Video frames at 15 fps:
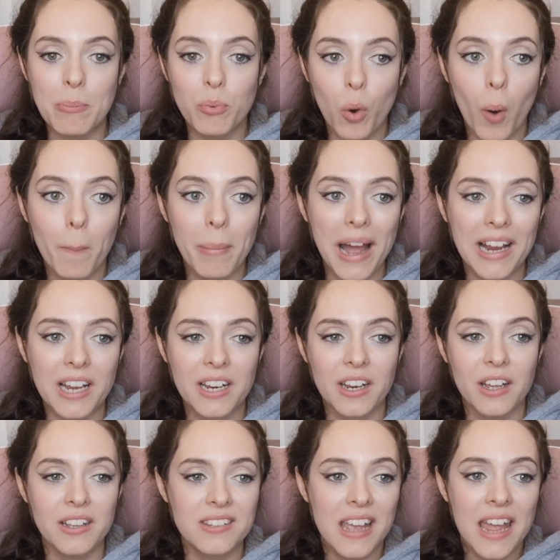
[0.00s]
brought back in
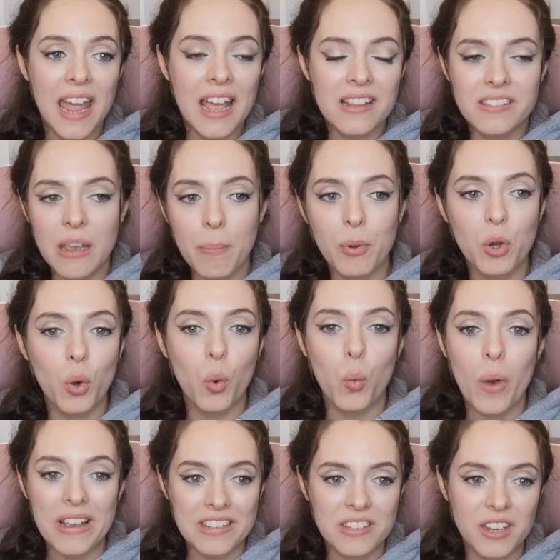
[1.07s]
those typical
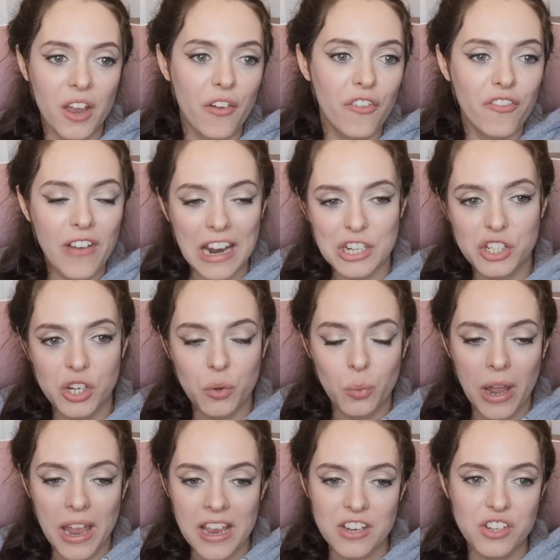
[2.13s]
Wesker fashion
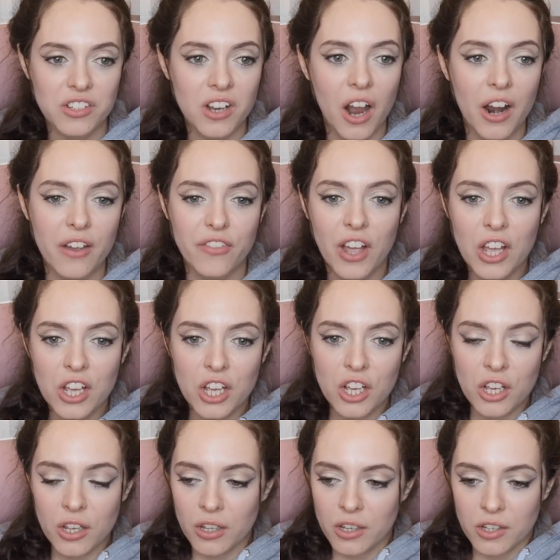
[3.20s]
where he just kind of
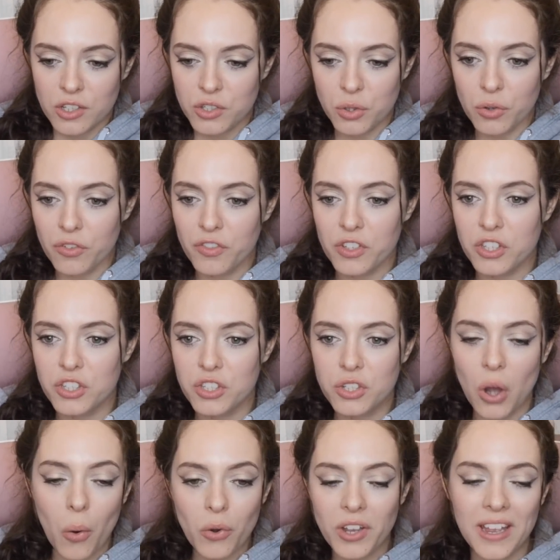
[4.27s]
sort of
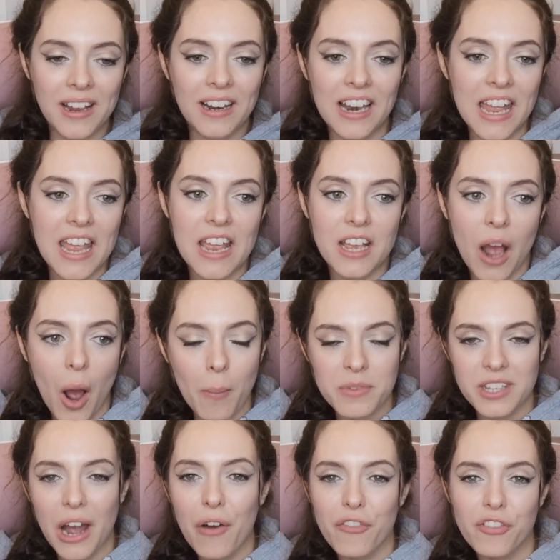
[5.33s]
skulkingly
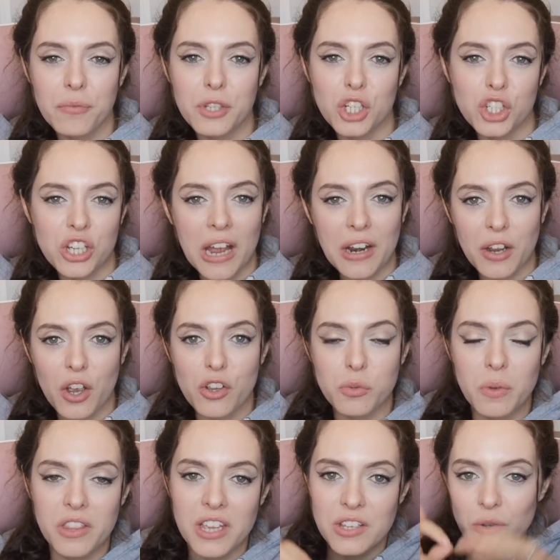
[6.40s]
comes out from the shadows
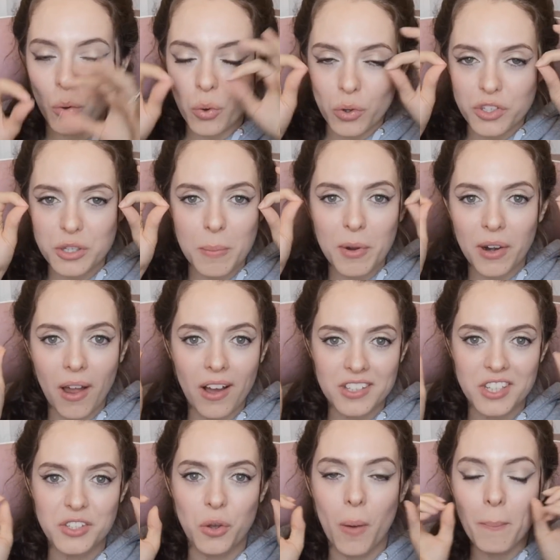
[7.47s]
with his awesome
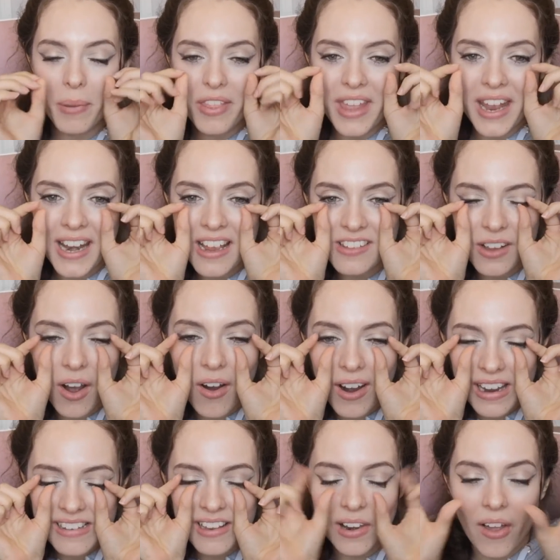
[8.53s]
glasses on, but then his
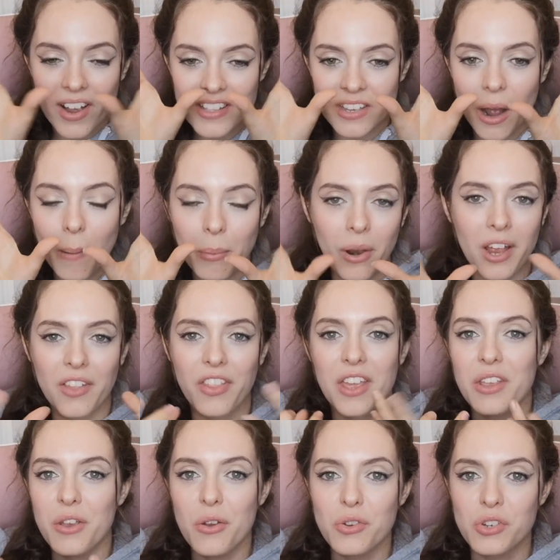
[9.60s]
eyes light up like they
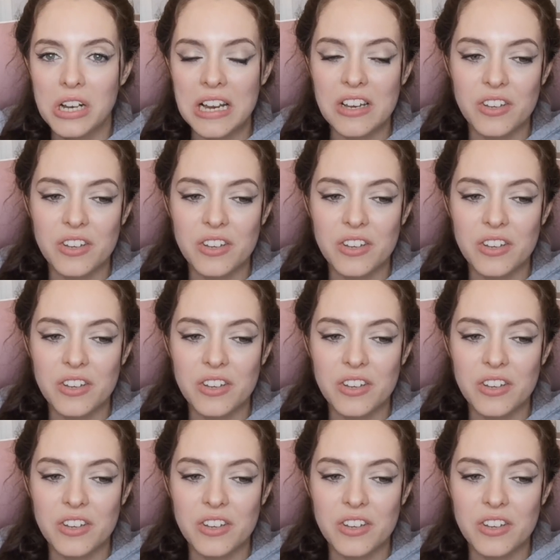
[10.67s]
usually